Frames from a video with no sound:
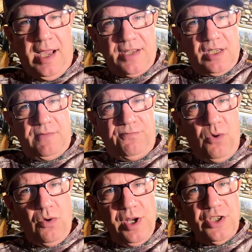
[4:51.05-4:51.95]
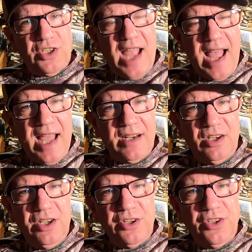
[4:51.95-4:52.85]
I said, 4 inches high at
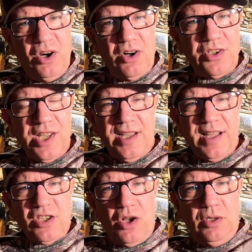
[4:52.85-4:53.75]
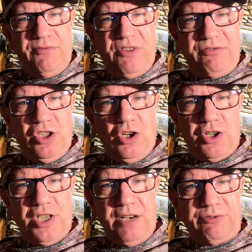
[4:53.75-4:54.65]
100 yards? That's only
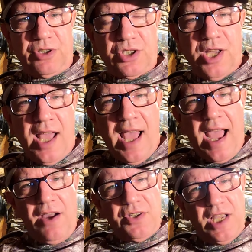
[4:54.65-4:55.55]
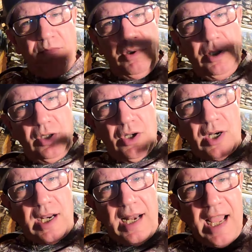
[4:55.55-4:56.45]
50-yard difference. How's that bullet going to
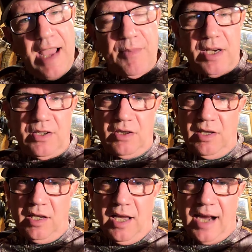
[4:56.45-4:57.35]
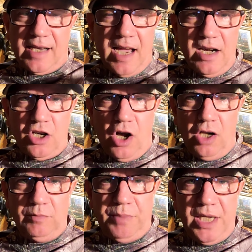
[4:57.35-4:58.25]
climb? I kind of
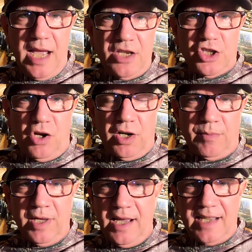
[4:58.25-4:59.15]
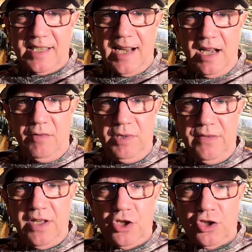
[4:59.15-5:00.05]
called BS on him. I said, I don't
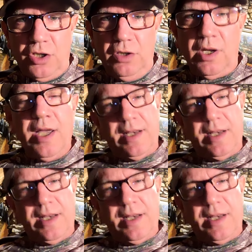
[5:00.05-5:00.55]
believe that's true.